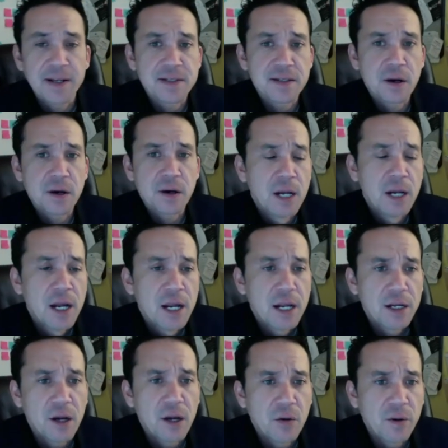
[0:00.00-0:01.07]
So,
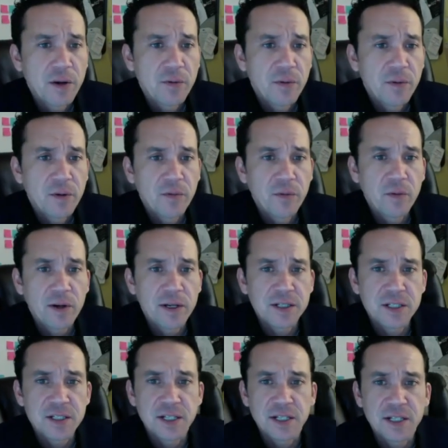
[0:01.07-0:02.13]
we want to
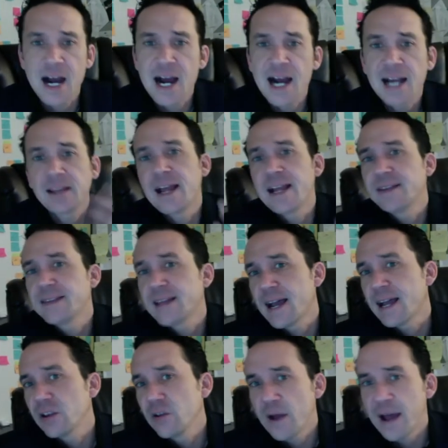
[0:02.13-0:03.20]
just highlight
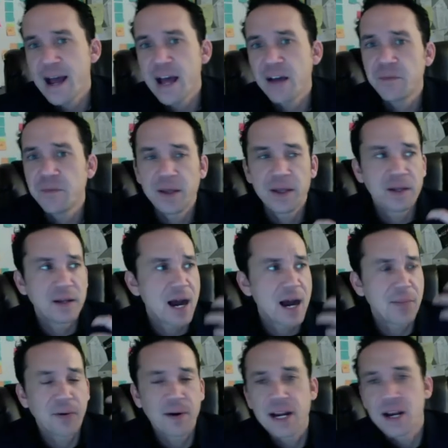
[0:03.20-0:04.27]
that you have been
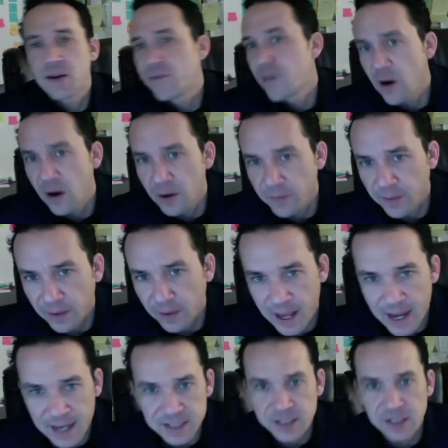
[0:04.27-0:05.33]
operating a farm for the
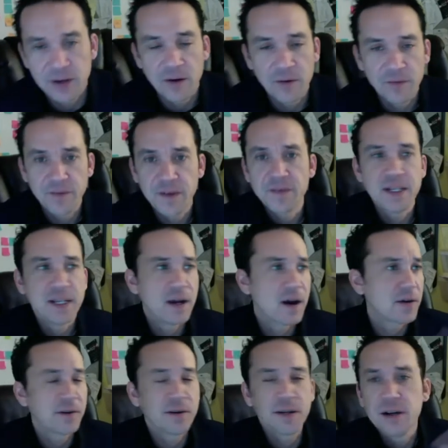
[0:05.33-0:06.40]
last, 50,
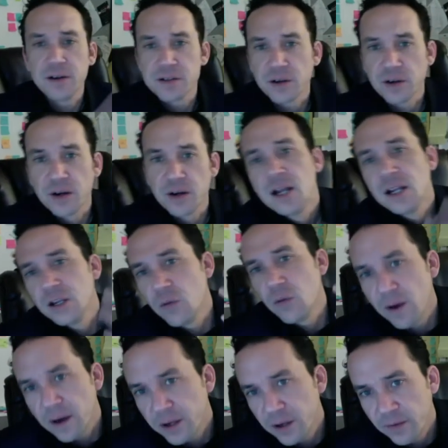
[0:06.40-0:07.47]
100 years, or
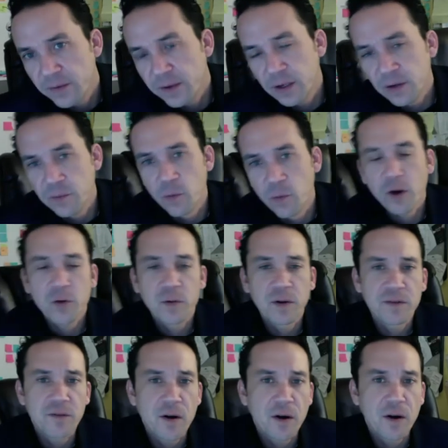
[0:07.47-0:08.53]
you've worked with
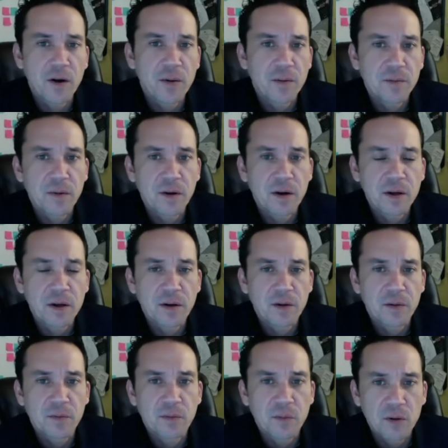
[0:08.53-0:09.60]

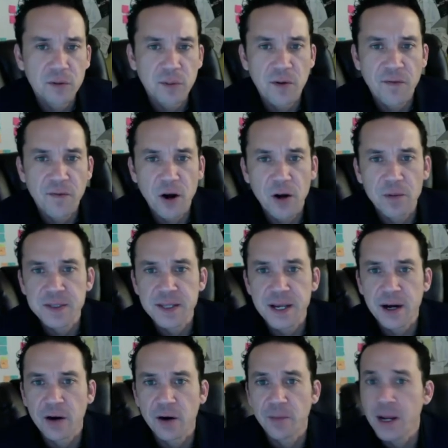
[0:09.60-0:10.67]
multiple farms
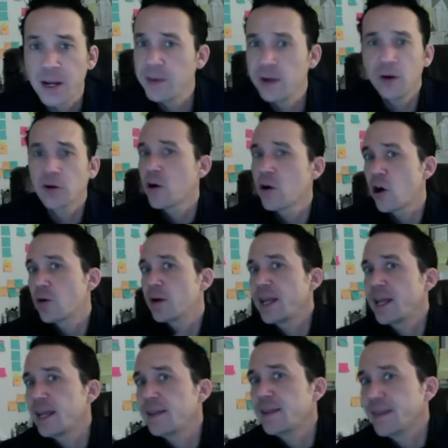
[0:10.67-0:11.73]
there. Maybe you're already
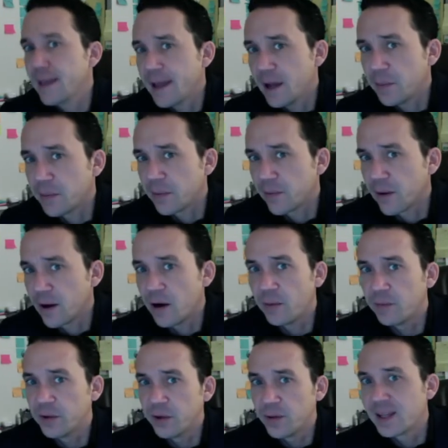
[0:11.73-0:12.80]
in the hemp realm
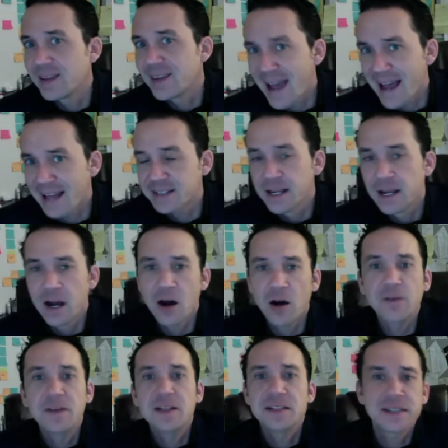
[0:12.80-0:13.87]
doing that. All of
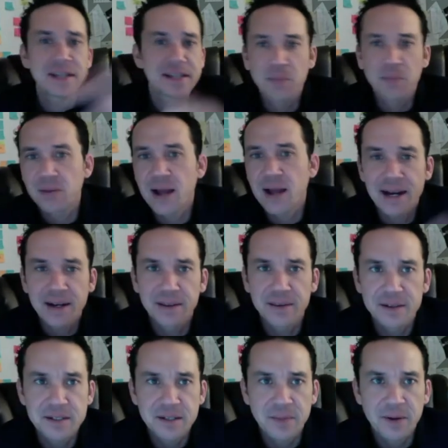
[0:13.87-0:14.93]
these things apply to
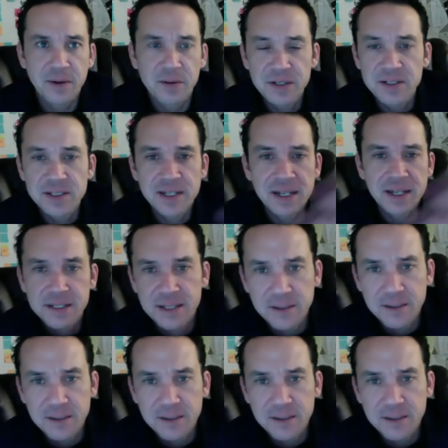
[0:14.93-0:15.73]
this. I mean, wouldn't you say that, Tom?